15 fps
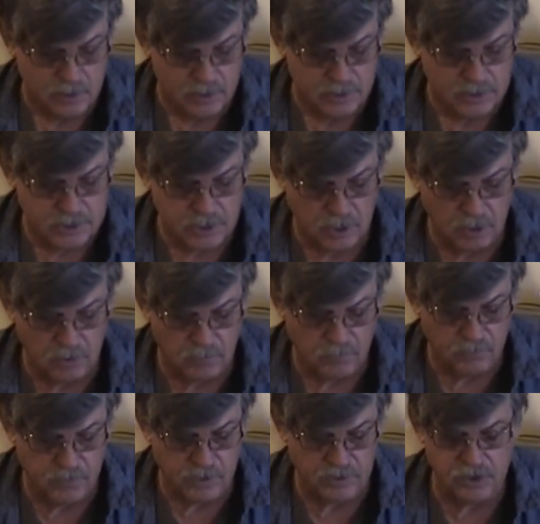So
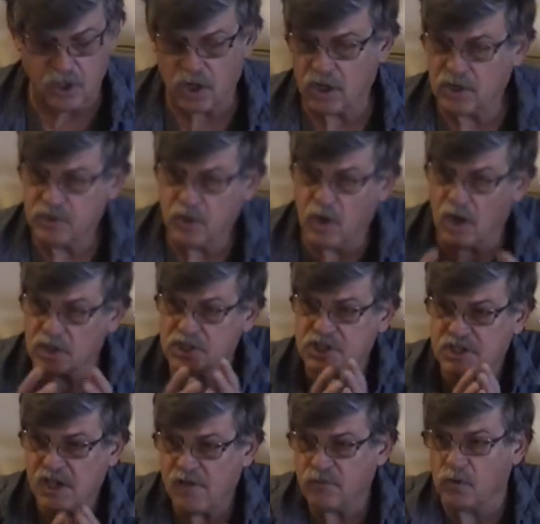there are
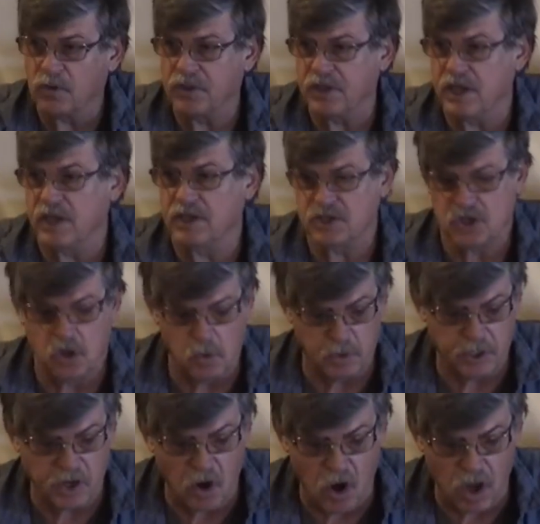several things
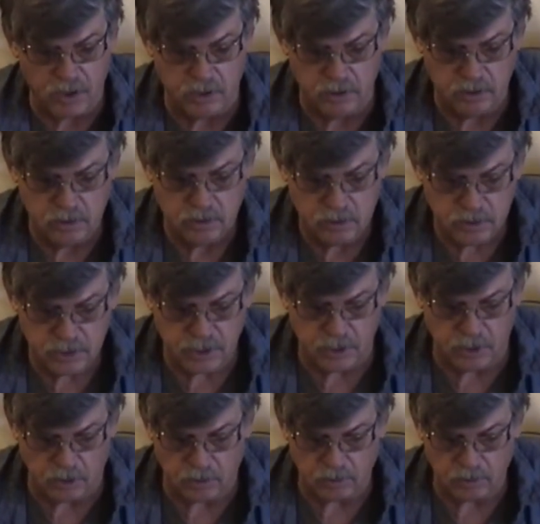going on here.